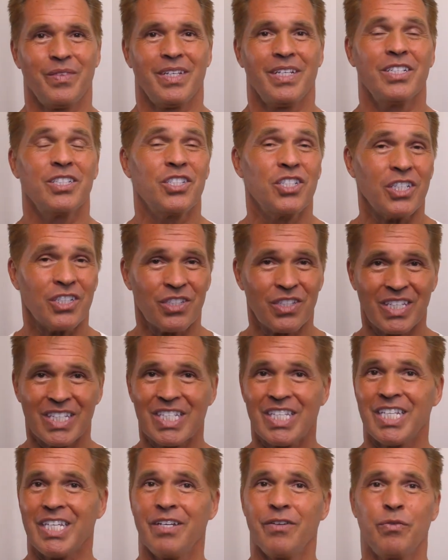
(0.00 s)
uh, just to
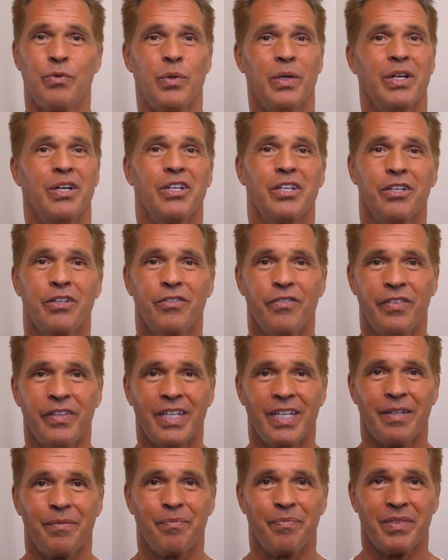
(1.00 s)
see if we're a good
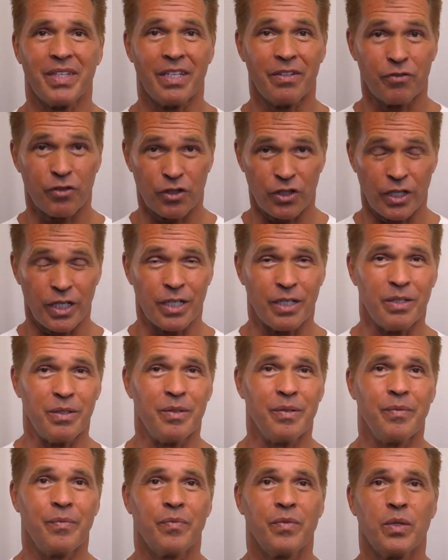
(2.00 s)
fit. If
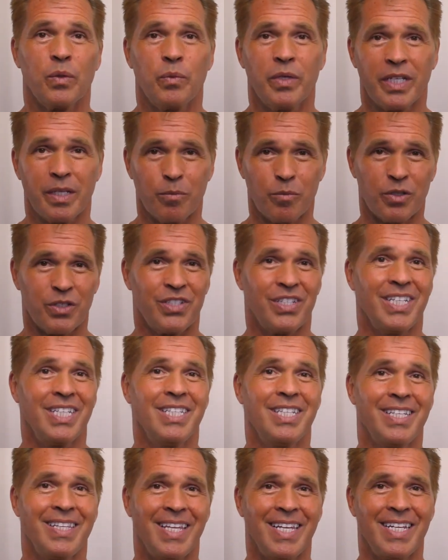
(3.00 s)
so, we can
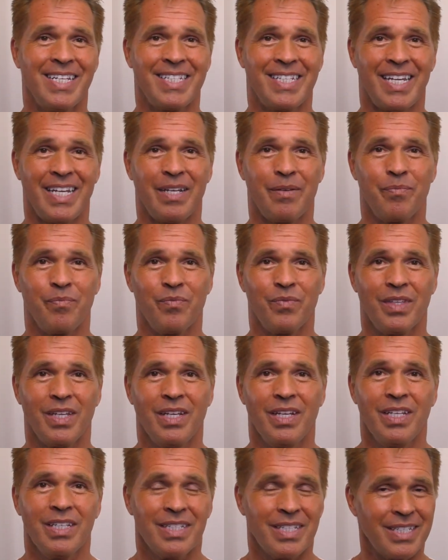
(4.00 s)
proceed to the exam
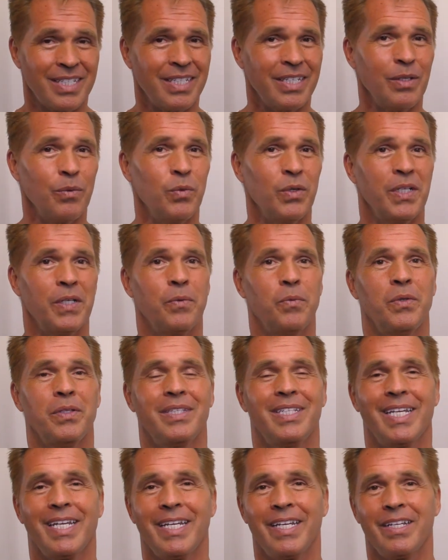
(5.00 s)
to see what it will
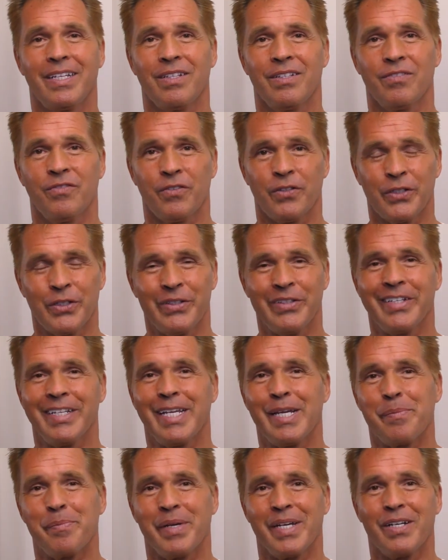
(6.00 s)
take for you to
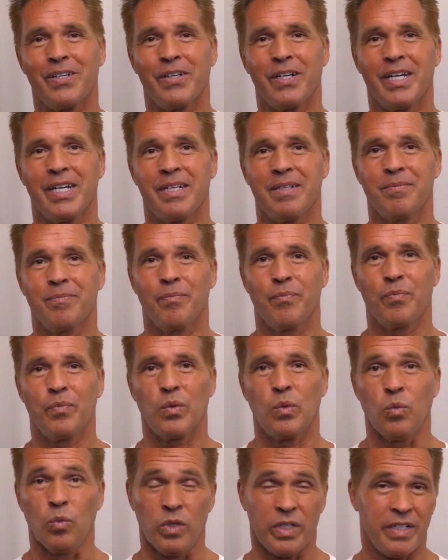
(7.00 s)
get better and
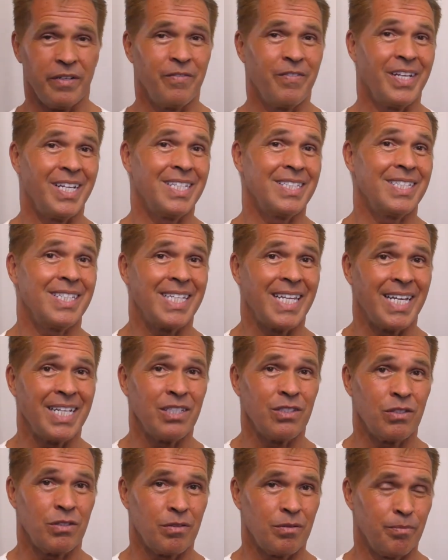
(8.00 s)
what advanced
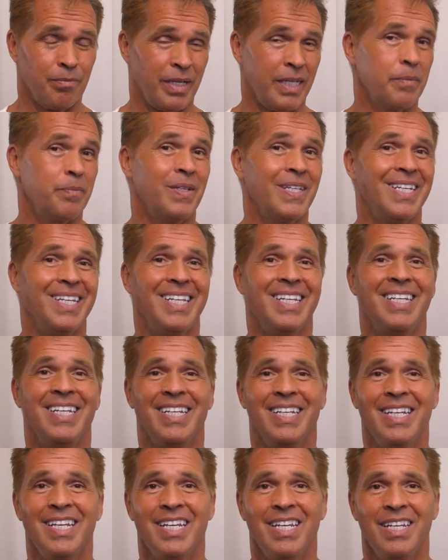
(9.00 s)
tests might be
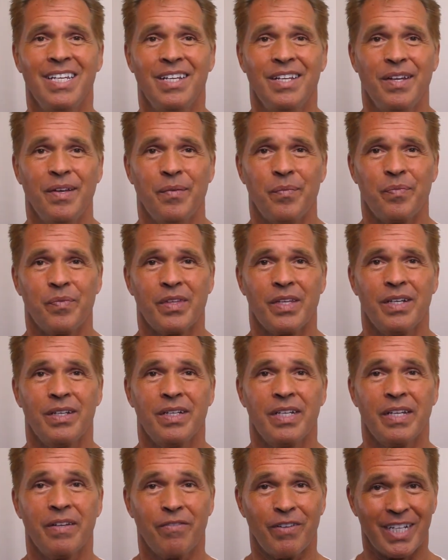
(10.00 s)
needed. Now,
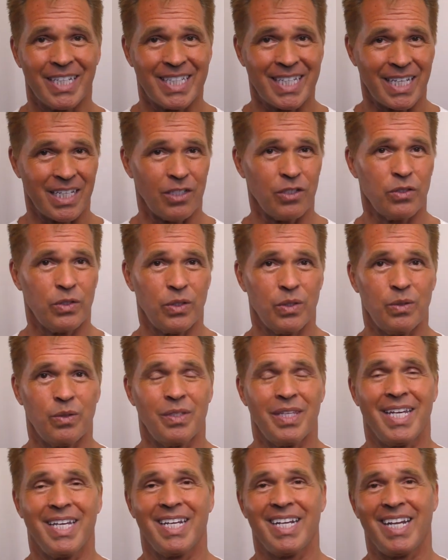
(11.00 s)
if I tell you
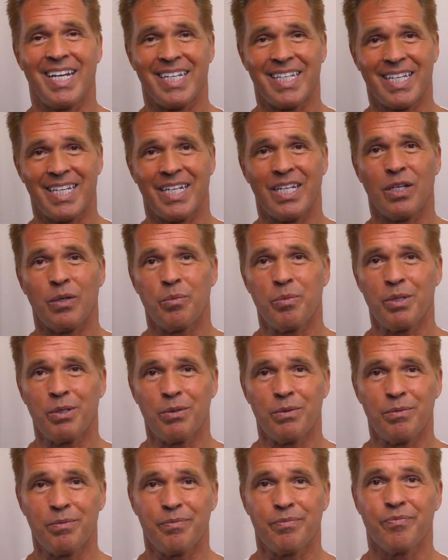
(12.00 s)
that I can help
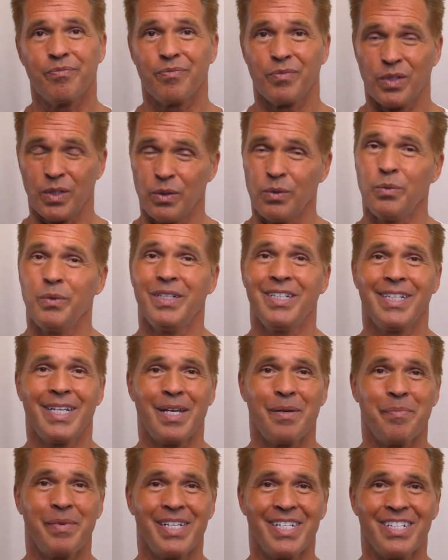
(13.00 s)
you, you will
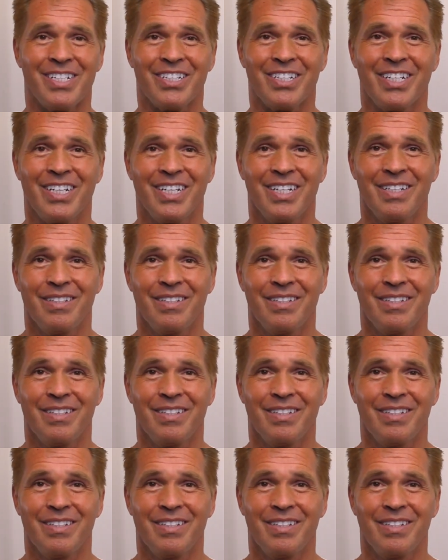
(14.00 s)
get better.